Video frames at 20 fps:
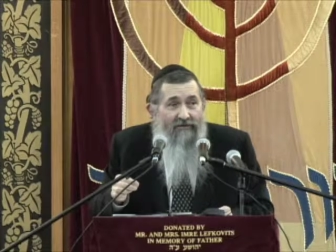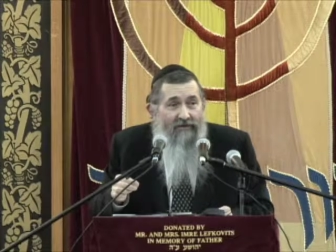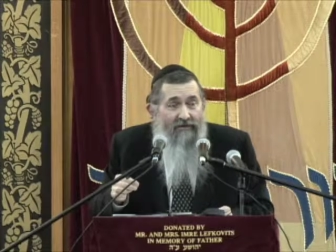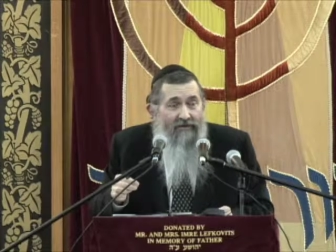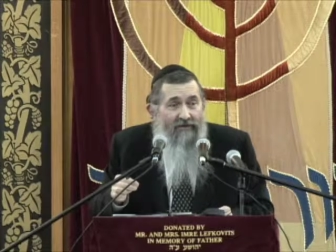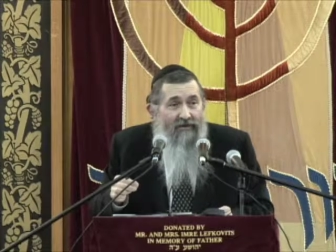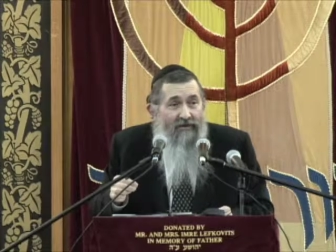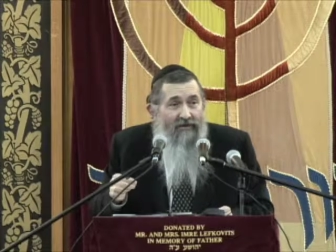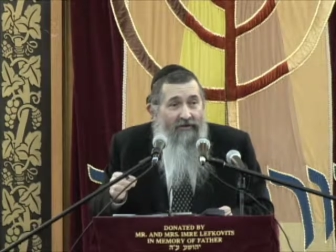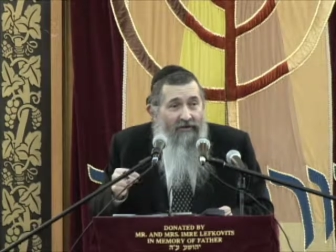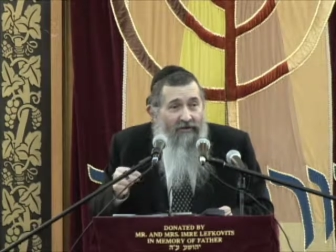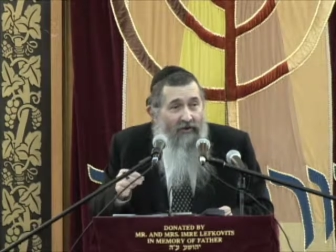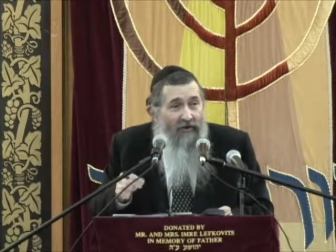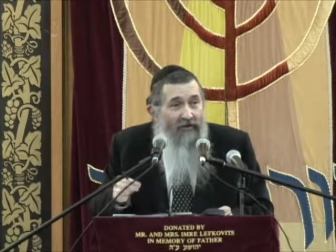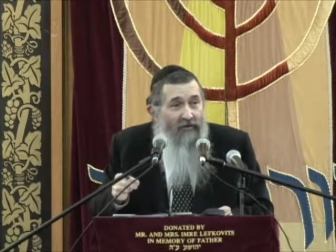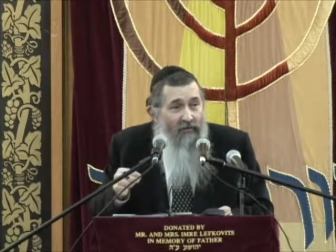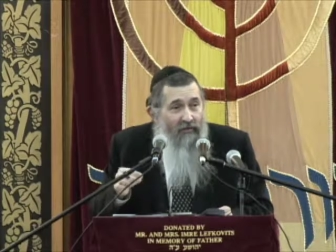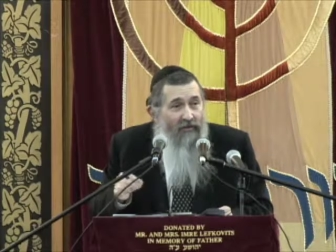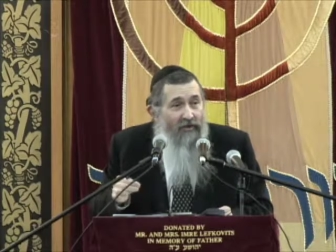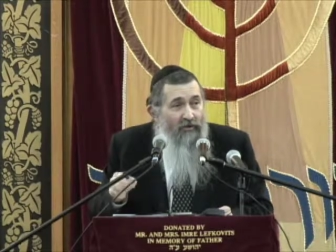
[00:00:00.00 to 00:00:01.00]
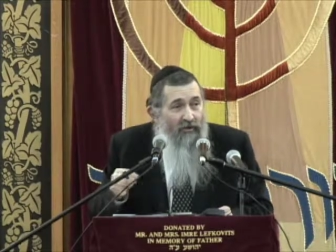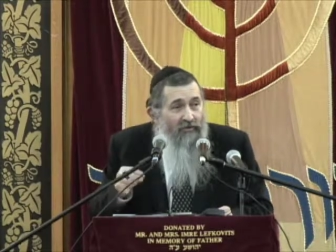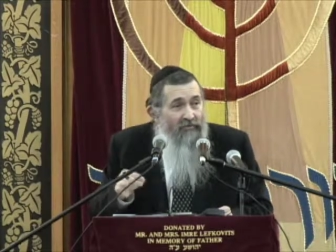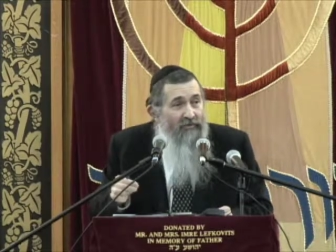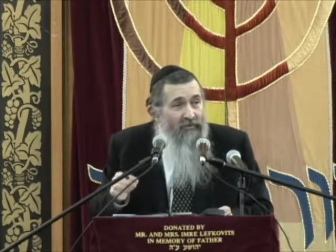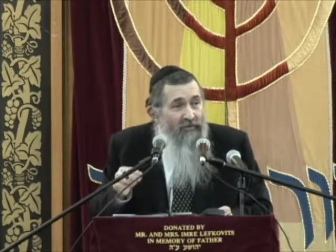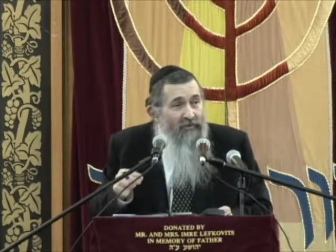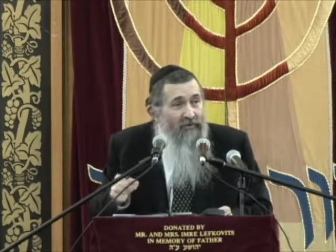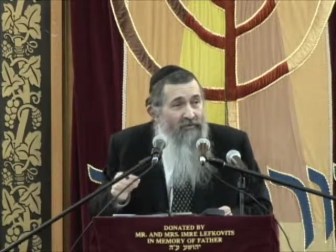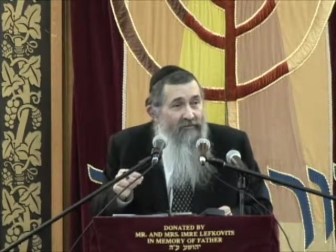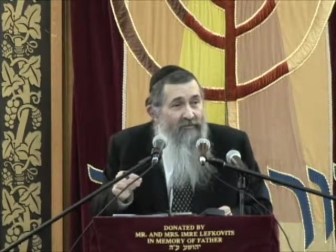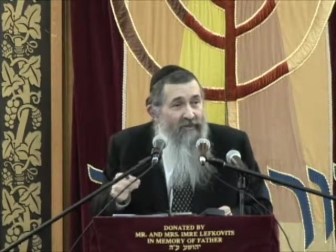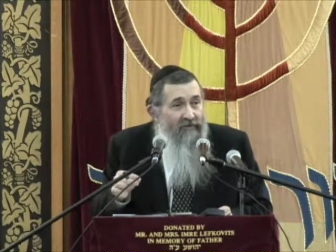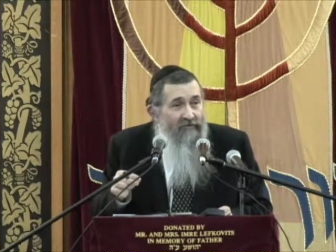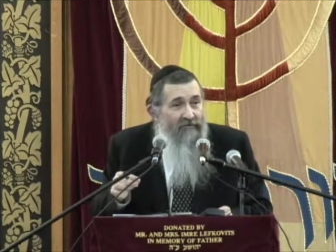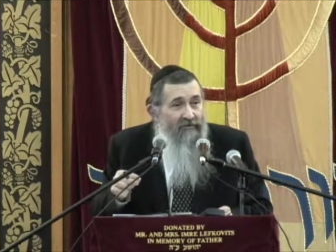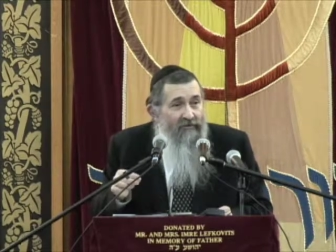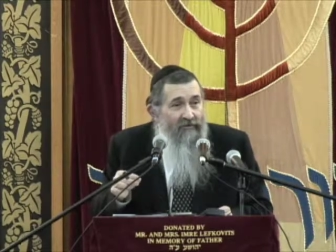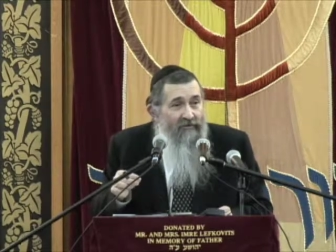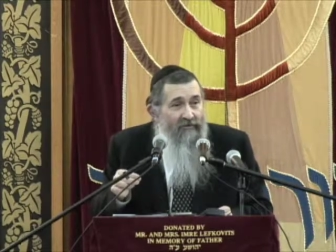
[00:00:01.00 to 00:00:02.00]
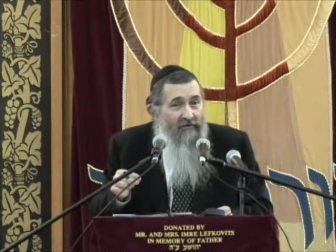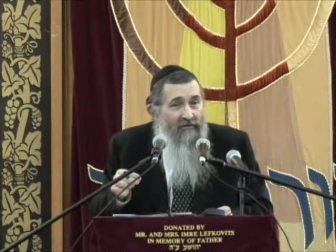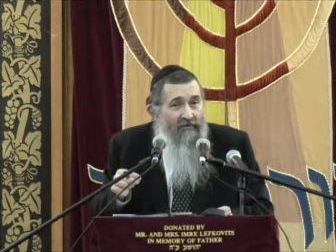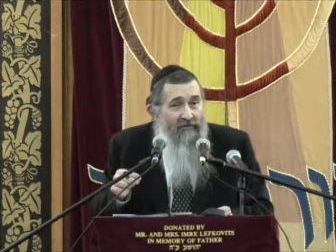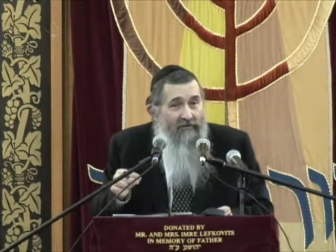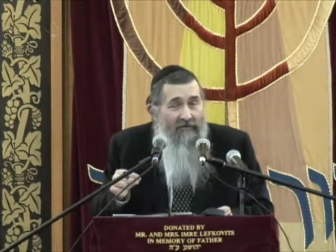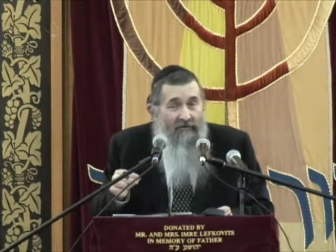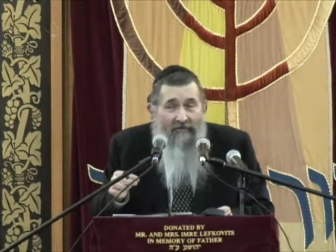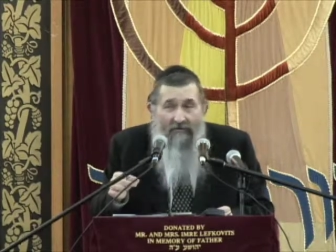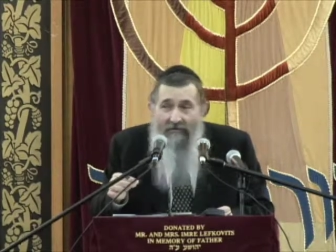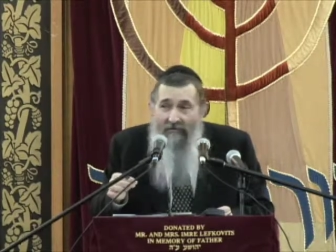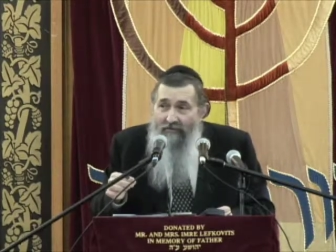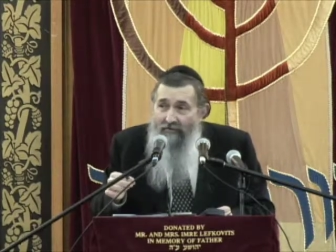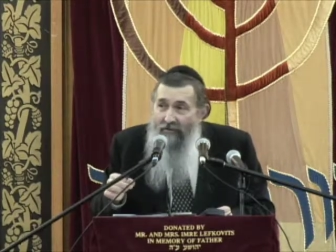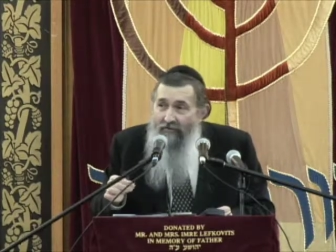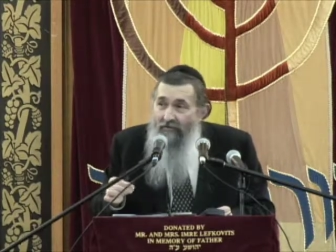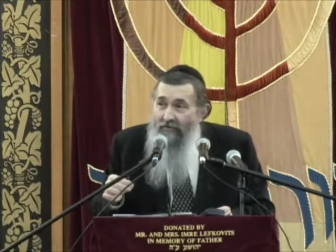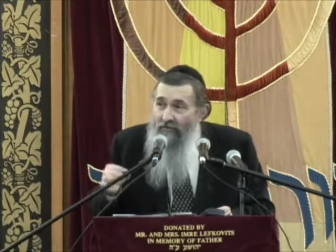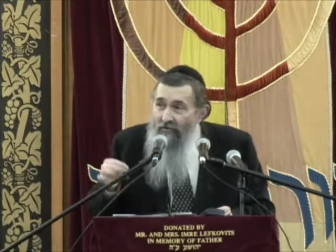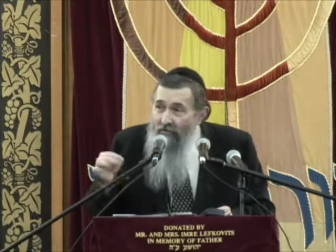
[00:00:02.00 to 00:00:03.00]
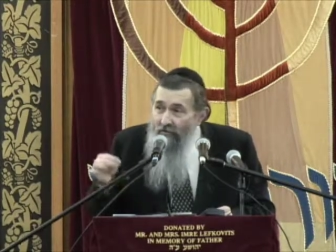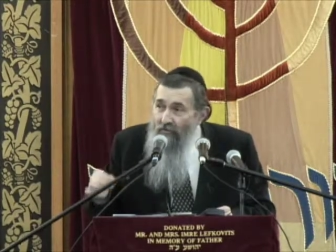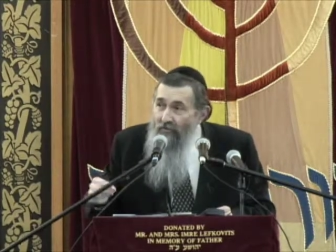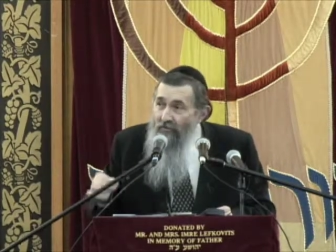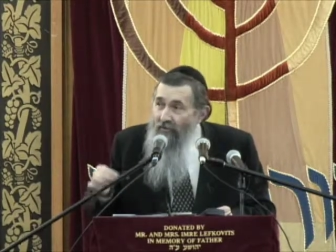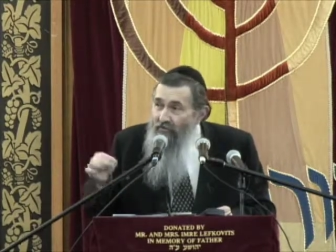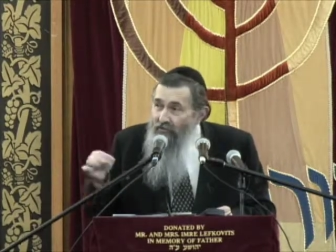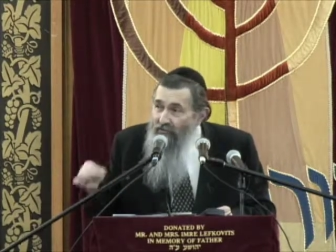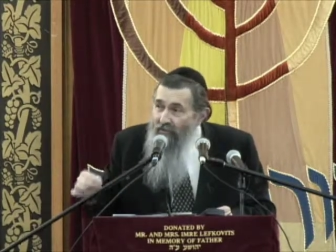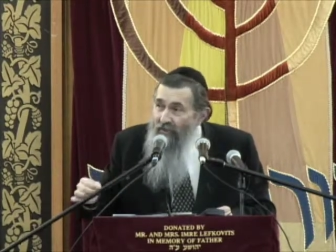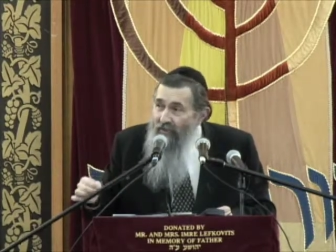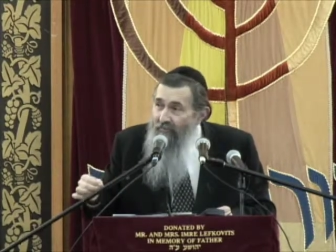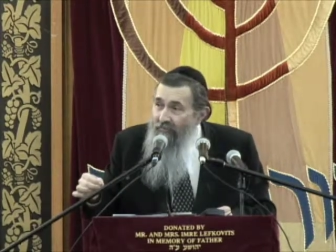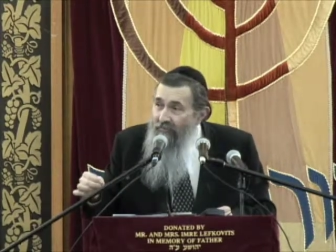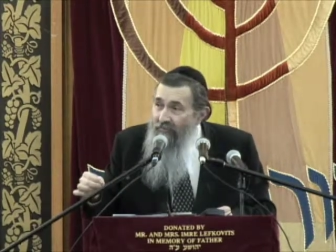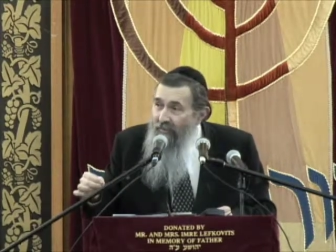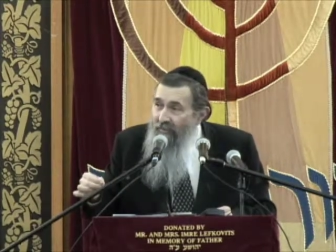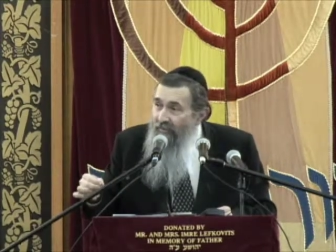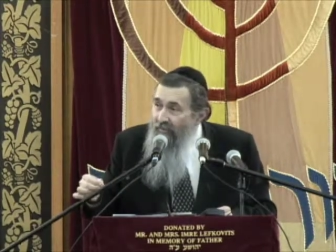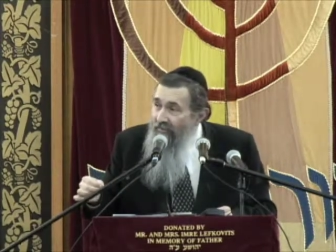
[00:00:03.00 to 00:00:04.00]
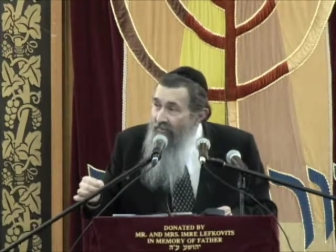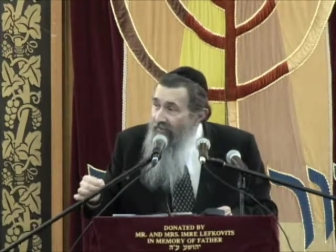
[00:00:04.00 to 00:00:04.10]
the Kli Yoka will also admit that the Geula Shlema